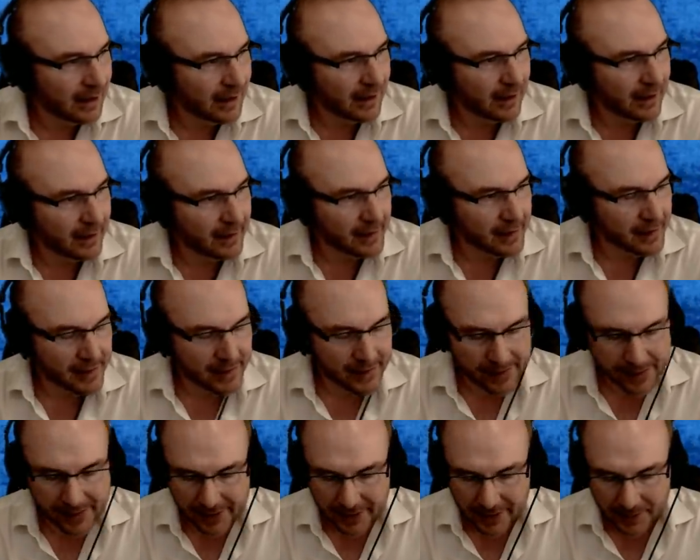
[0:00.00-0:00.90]

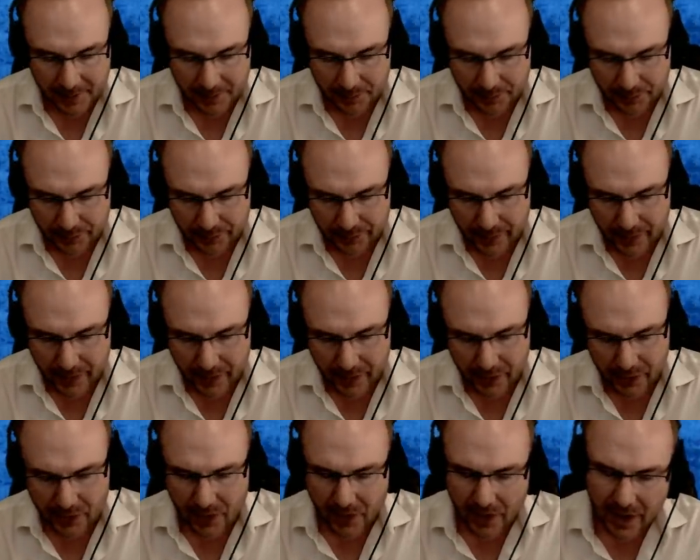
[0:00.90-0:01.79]
Uh, you
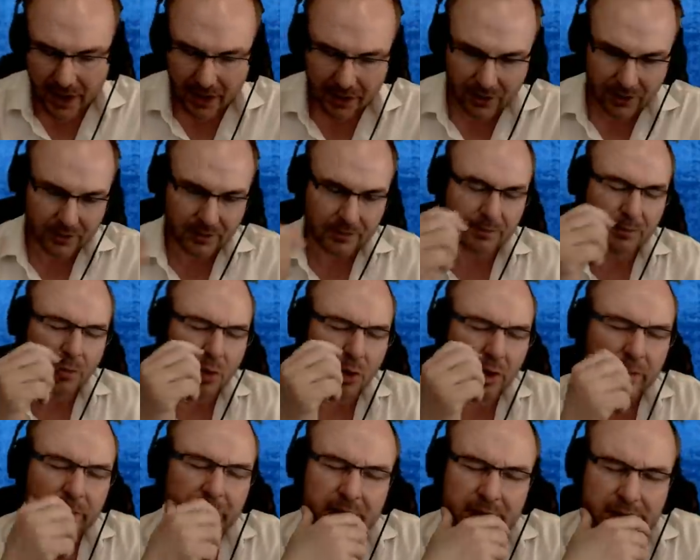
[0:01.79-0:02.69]
know how
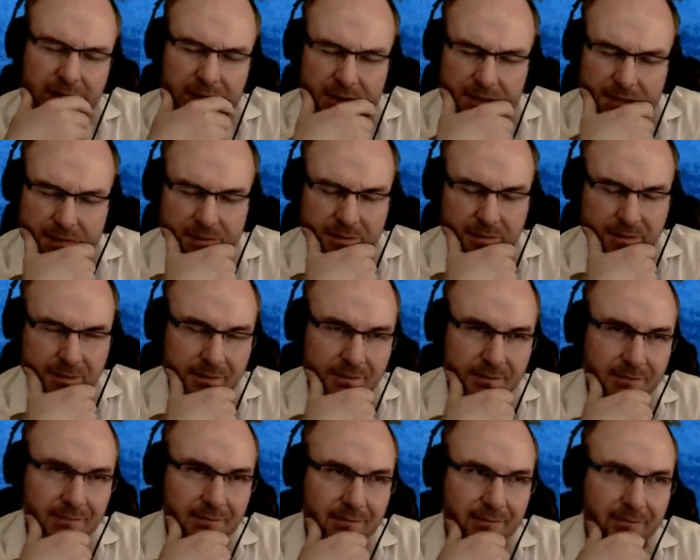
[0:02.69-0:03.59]
Mormons,
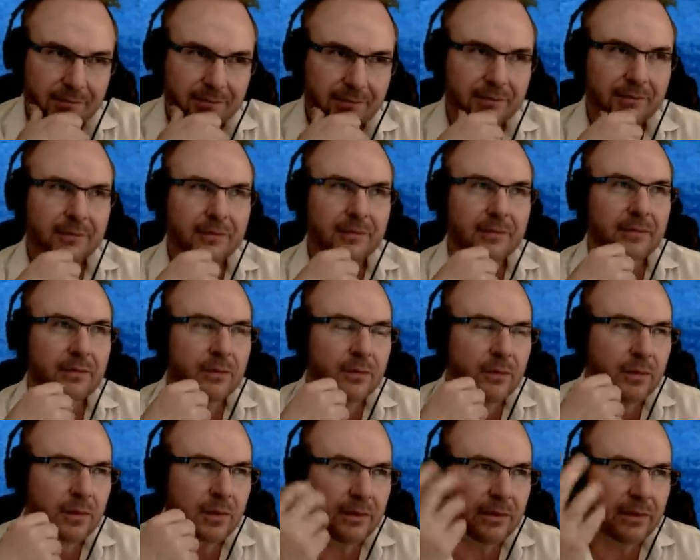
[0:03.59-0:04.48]

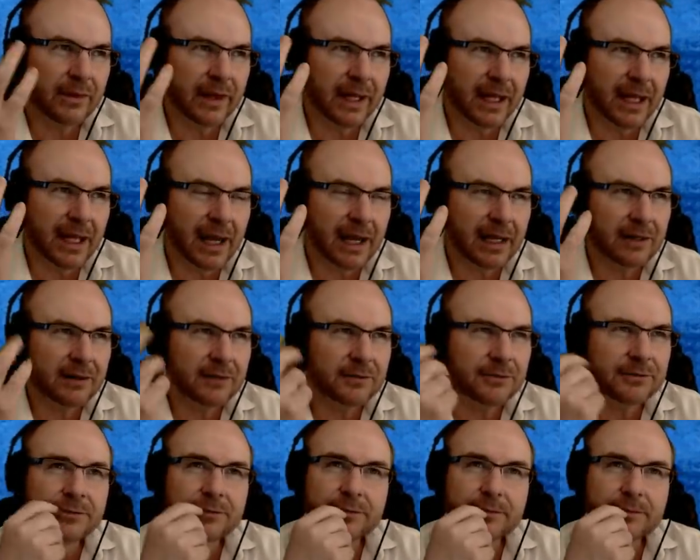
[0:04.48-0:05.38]
they kind
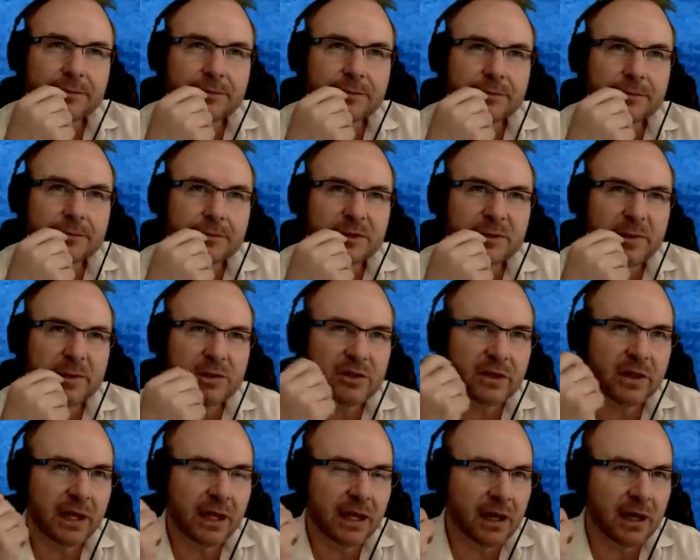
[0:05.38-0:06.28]
of, especially
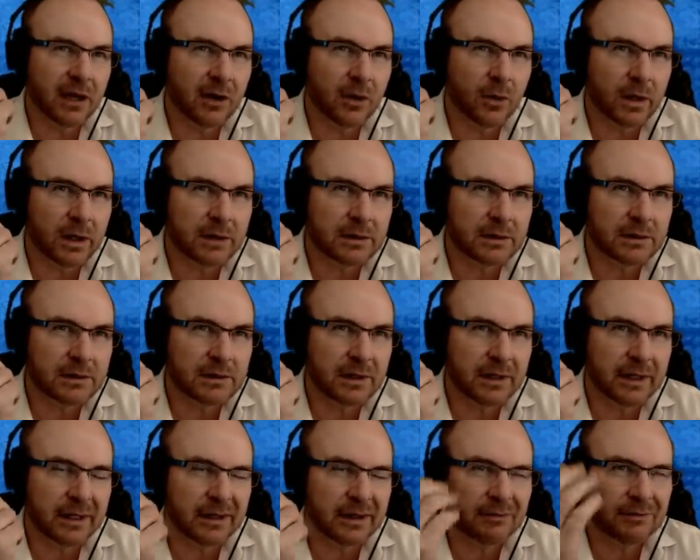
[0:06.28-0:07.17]
the young ones,
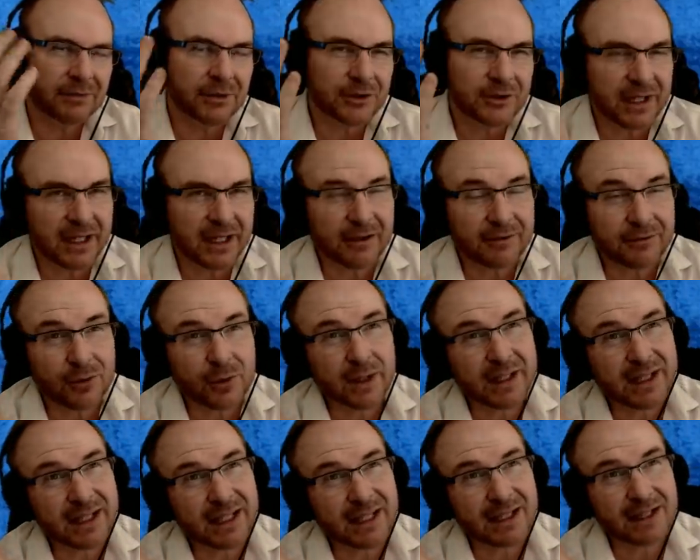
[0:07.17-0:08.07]
like thirteen,
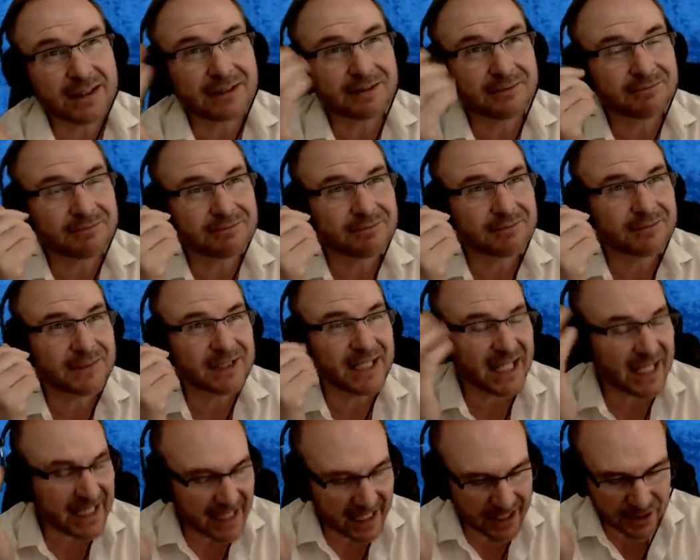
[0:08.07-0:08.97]
fourteen,
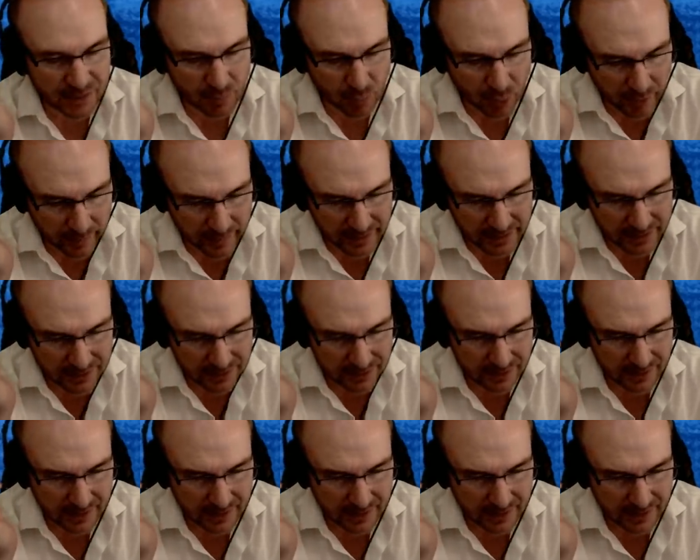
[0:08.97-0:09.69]
teenage Mormons,